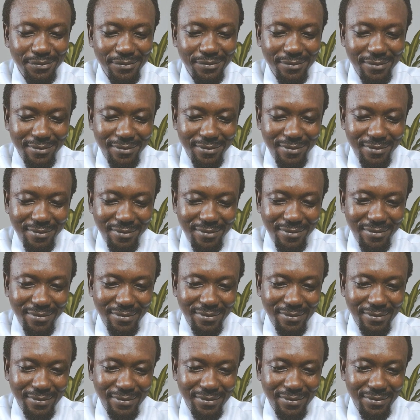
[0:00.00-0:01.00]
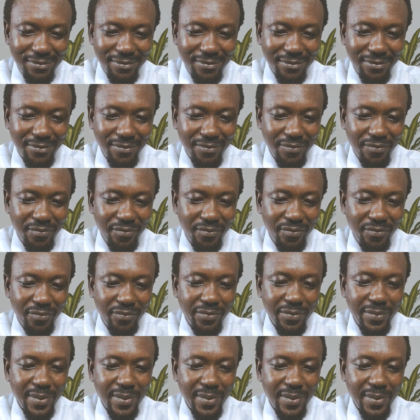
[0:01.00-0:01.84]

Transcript: (silence)